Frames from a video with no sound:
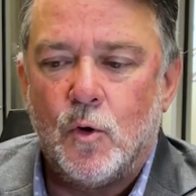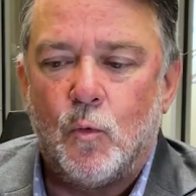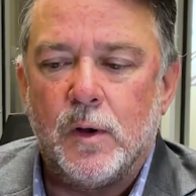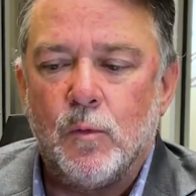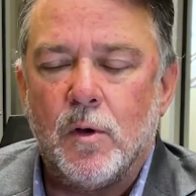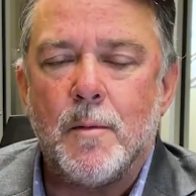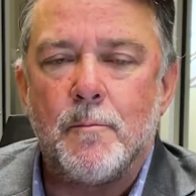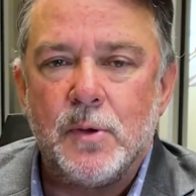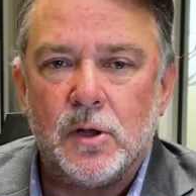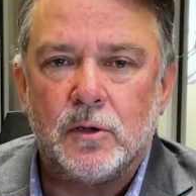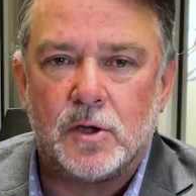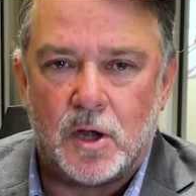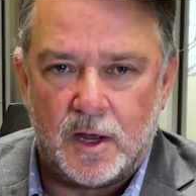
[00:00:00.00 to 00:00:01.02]
We want to
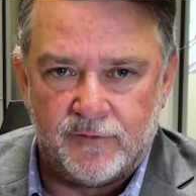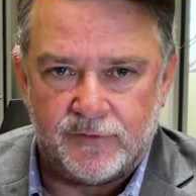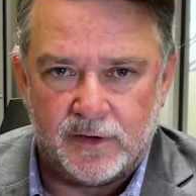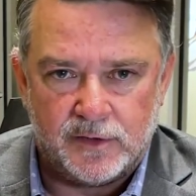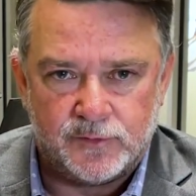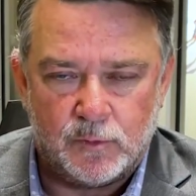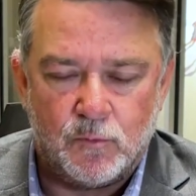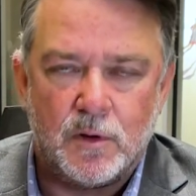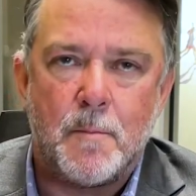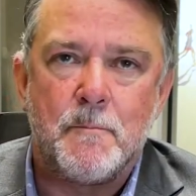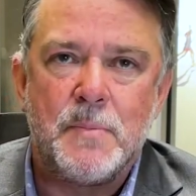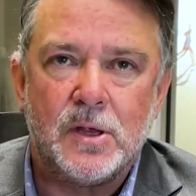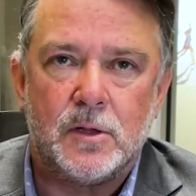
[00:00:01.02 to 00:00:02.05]
build confidence. We want to
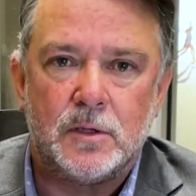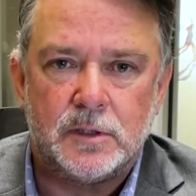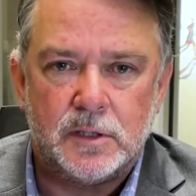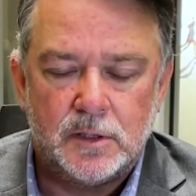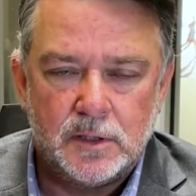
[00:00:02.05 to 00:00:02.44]
build